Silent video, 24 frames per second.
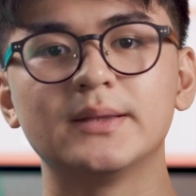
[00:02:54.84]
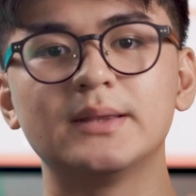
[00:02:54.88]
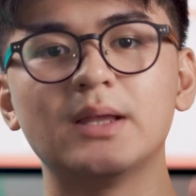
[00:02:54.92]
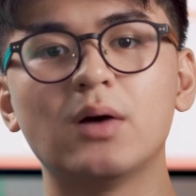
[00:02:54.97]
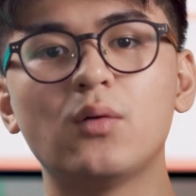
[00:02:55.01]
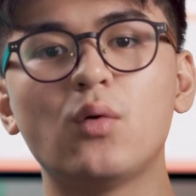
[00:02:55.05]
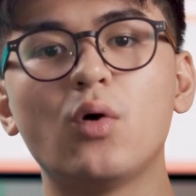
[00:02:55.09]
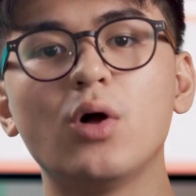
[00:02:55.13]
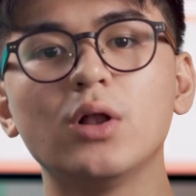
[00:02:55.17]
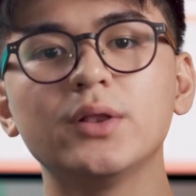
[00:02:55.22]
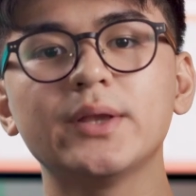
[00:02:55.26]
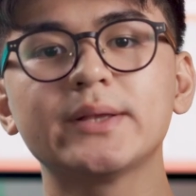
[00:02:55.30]

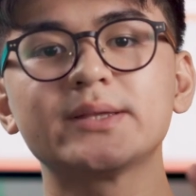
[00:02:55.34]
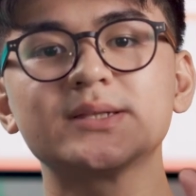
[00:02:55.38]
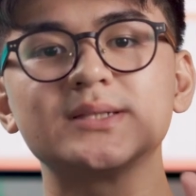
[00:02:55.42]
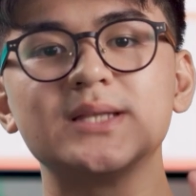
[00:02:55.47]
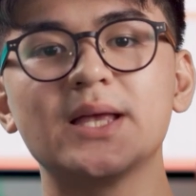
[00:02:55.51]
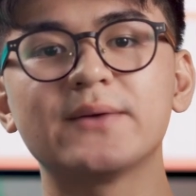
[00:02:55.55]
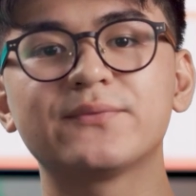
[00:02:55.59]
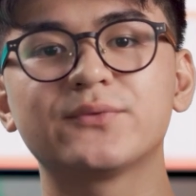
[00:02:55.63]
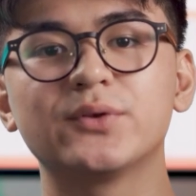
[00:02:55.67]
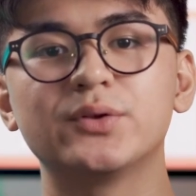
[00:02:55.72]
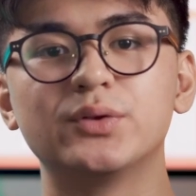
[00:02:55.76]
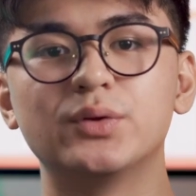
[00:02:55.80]
Now all that's
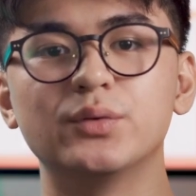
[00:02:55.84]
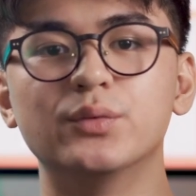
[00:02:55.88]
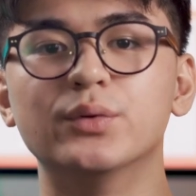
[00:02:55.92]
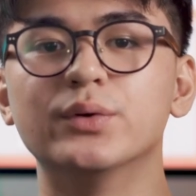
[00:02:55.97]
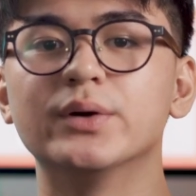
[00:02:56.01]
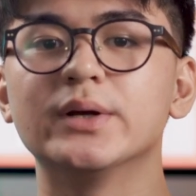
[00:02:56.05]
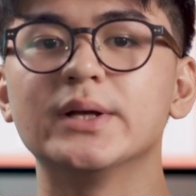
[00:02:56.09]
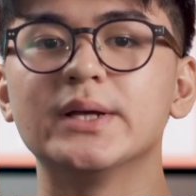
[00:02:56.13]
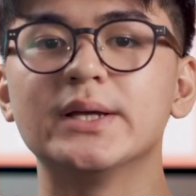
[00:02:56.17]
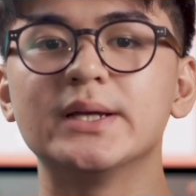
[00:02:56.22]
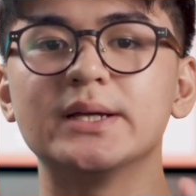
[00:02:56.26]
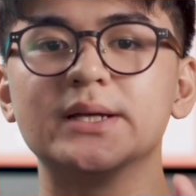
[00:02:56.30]
left to
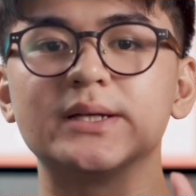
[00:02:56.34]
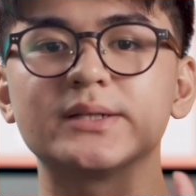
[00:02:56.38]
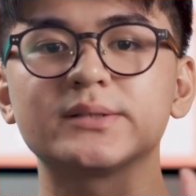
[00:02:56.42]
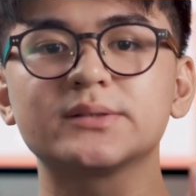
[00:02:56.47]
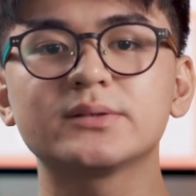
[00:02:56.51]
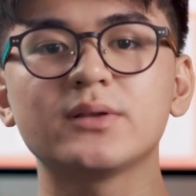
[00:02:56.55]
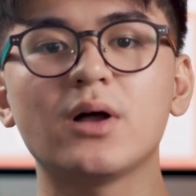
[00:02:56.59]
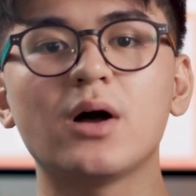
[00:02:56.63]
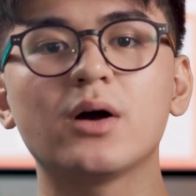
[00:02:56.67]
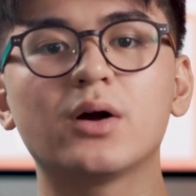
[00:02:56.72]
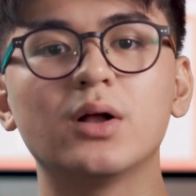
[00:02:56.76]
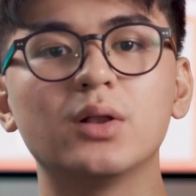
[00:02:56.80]
do is
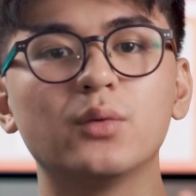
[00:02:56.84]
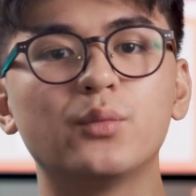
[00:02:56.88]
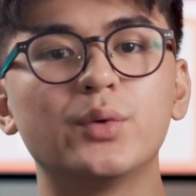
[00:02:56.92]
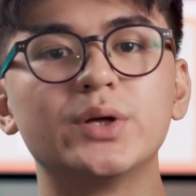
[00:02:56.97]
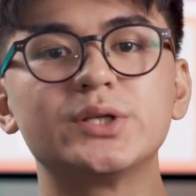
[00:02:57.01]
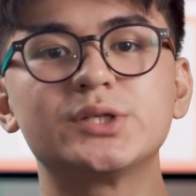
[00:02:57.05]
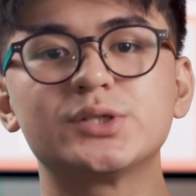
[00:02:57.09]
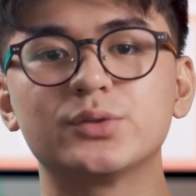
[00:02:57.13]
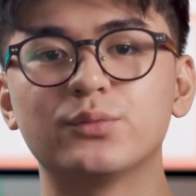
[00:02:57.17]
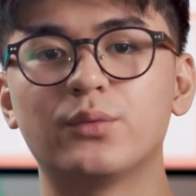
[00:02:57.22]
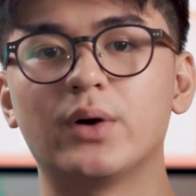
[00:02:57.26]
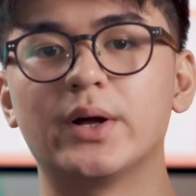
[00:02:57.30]
toggle
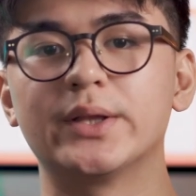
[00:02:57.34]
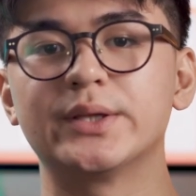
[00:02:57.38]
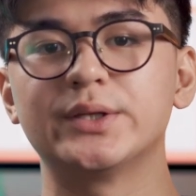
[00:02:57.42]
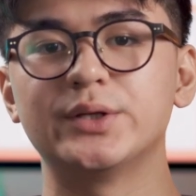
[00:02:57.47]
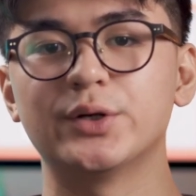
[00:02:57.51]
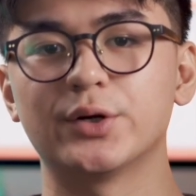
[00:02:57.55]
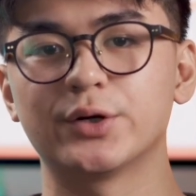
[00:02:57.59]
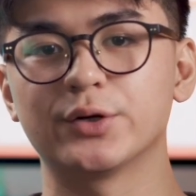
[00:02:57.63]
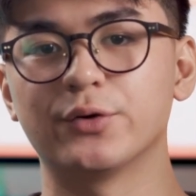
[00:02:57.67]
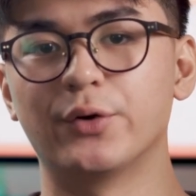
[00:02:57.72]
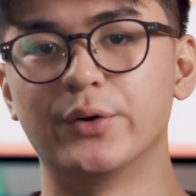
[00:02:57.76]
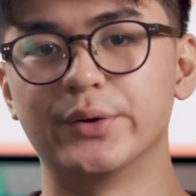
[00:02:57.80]
which one
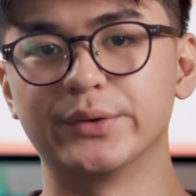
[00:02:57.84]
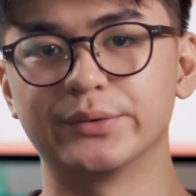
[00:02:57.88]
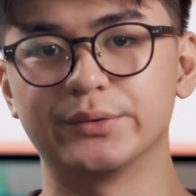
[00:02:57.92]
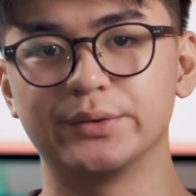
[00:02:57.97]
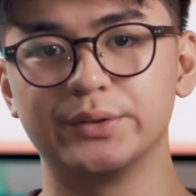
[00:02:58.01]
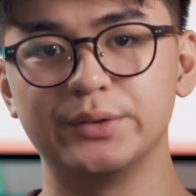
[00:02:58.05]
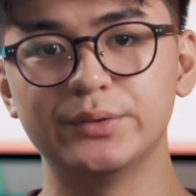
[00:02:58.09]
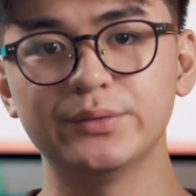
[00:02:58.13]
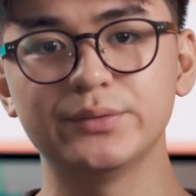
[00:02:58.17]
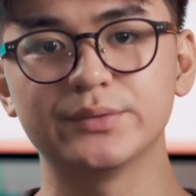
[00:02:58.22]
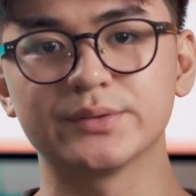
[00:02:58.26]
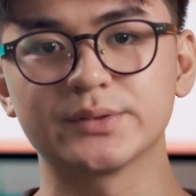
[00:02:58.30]
you're going to
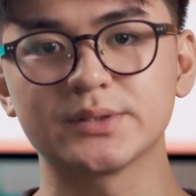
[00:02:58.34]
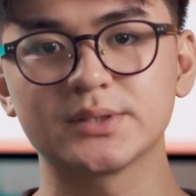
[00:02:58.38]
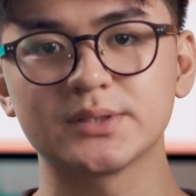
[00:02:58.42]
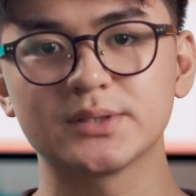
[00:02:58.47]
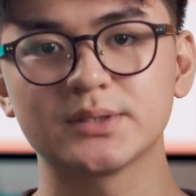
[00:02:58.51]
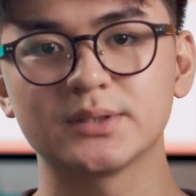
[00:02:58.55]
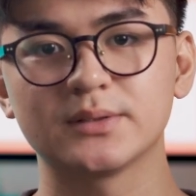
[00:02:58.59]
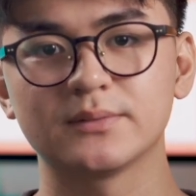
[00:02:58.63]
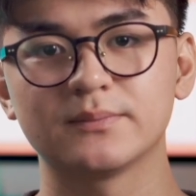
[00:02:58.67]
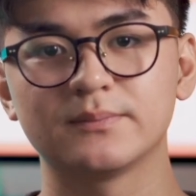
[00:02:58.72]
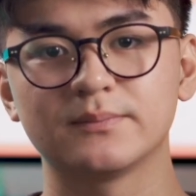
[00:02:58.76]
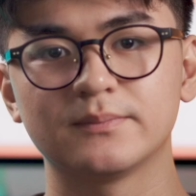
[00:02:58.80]

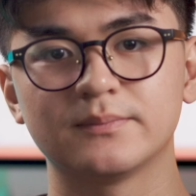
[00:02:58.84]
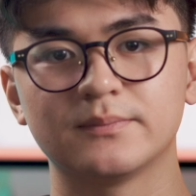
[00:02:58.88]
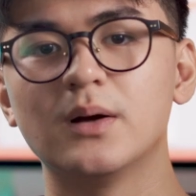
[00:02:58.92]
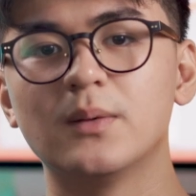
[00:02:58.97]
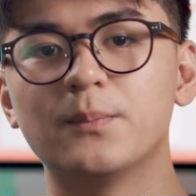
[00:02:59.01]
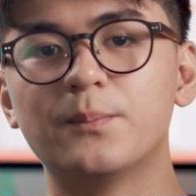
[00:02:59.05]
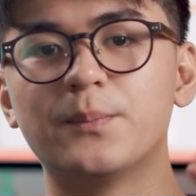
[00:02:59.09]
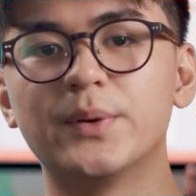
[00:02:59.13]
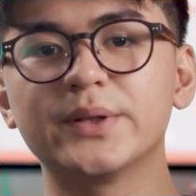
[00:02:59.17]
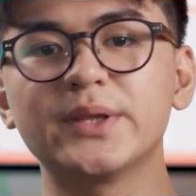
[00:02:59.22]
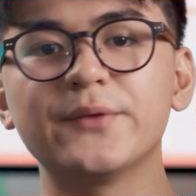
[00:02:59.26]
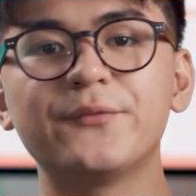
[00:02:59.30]
use.
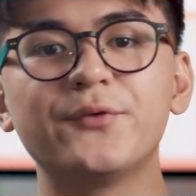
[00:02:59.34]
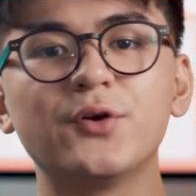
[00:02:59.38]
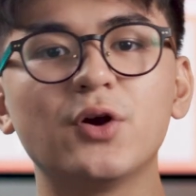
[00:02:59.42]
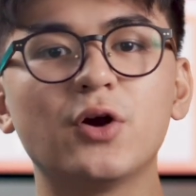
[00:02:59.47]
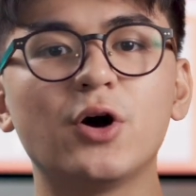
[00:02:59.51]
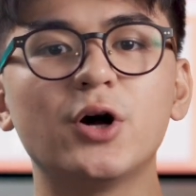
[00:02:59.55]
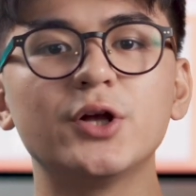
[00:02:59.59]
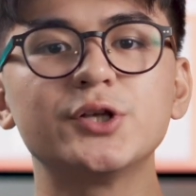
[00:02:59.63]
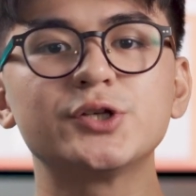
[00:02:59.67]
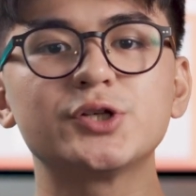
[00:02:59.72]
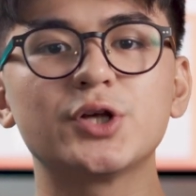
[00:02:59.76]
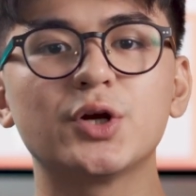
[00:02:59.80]
But if
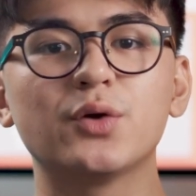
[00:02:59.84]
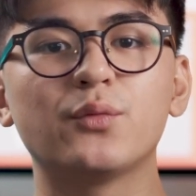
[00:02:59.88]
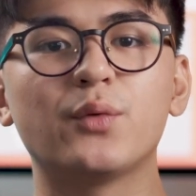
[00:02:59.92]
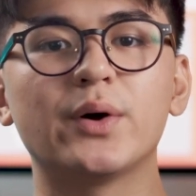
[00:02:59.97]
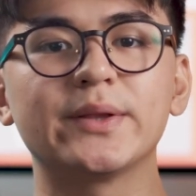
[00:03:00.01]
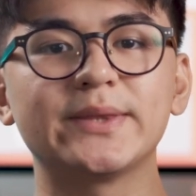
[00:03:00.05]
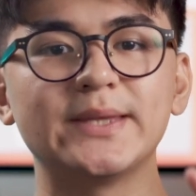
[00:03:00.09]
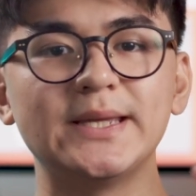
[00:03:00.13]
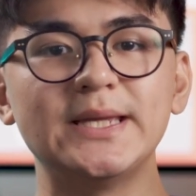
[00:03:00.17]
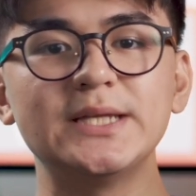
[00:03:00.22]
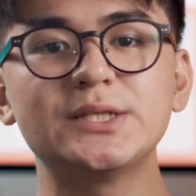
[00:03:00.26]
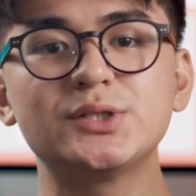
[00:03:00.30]
you're unsure
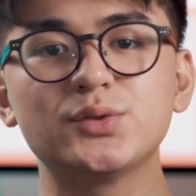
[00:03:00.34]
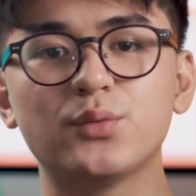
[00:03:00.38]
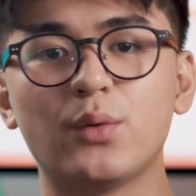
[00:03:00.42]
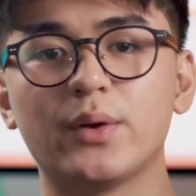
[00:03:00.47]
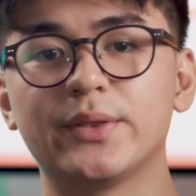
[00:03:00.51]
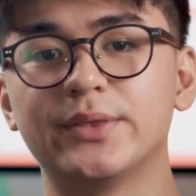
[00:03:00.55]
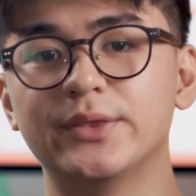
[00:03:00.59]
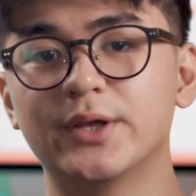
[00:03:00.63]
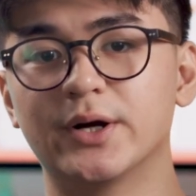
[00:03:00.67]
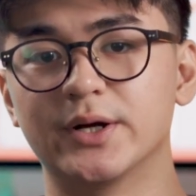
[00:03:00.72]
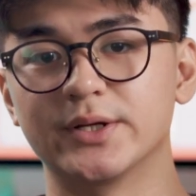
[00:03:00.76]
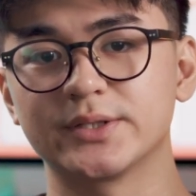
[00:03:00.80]
what each
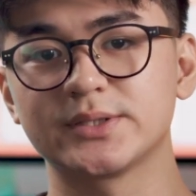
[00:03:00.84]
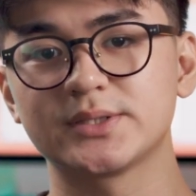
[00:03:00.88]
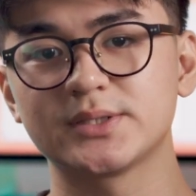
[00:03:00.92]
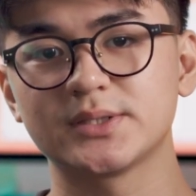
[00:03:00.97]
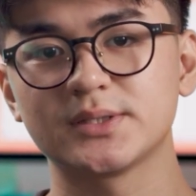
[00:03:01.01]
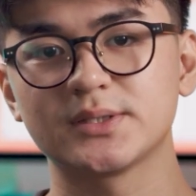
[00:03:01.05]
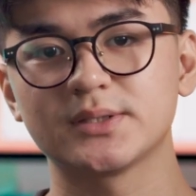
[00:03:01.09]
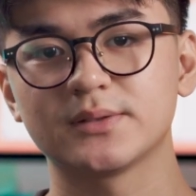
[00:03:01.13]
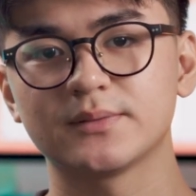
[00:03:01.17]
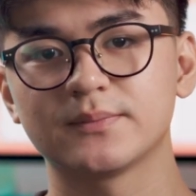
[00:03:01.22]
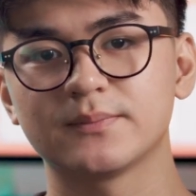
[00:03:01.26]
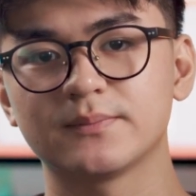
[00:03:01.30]
one
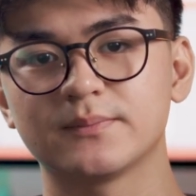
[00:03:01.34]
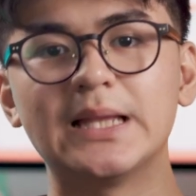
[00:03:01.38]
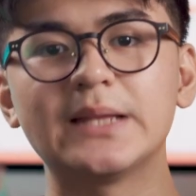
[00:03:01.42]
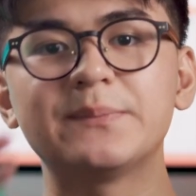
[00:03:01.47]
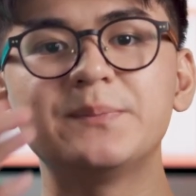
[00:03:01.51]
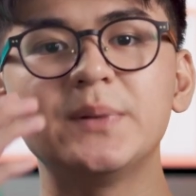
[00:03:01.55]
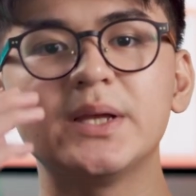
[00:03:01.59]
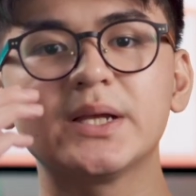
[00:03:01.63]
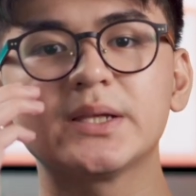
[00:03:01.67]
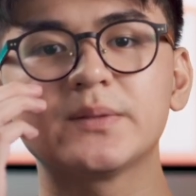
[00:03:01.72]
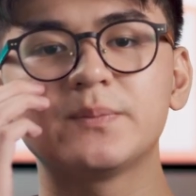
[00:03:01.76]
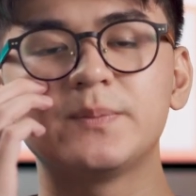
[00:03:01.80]
does,
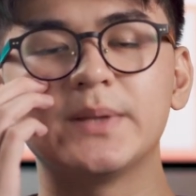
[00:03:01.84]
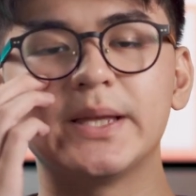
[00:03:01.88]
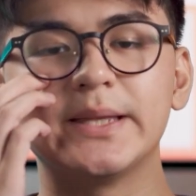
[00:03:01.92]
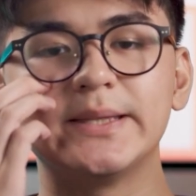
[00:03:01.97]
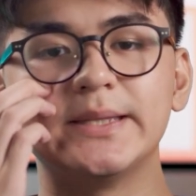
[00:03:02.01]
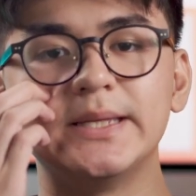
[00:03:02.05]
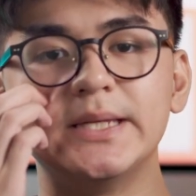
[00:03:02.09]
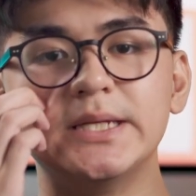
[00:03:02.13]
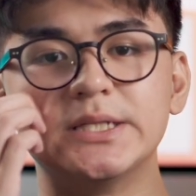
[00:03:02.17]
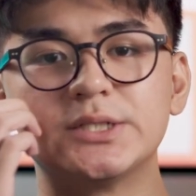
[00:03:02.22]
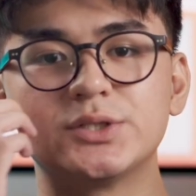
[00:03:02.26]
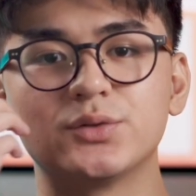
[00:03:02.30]
let me
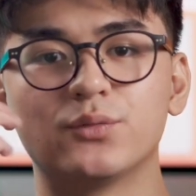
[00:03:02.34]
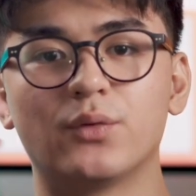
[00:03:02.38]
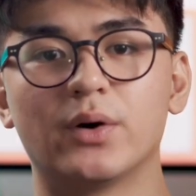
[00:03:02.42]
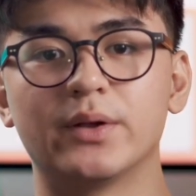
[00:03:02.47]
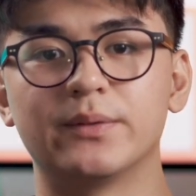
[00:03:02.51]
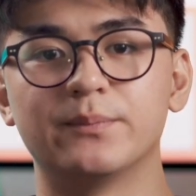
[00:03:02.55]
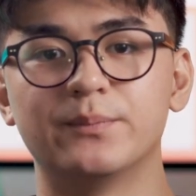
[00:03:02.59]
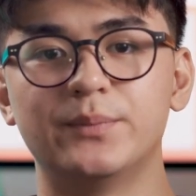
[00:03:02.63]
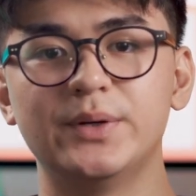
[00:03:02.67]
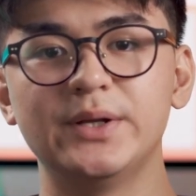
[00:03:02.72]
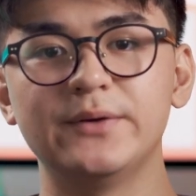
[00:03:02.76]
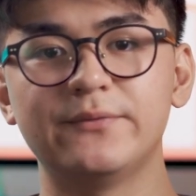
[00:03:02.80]
explain each
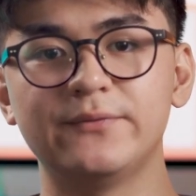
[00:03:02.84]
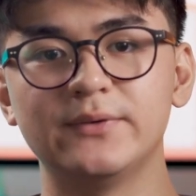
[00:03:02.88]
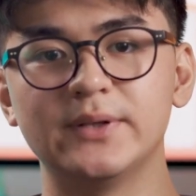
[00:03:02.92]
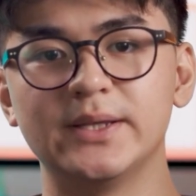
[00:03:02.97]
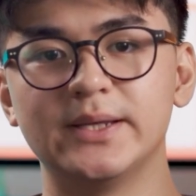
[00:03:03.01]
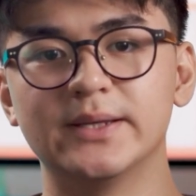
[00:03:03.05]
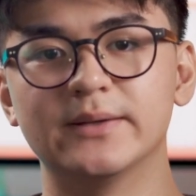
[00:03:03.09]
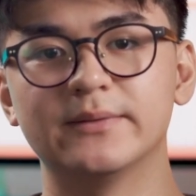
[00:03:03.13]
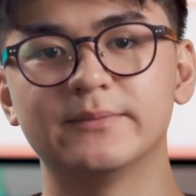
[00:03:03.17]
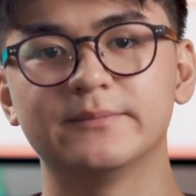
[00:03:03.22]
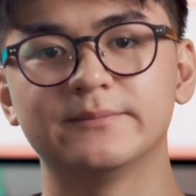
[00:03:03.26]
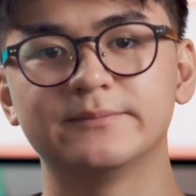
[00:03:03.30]
one
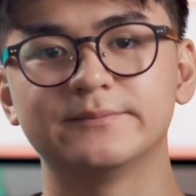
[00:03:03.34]
briefly.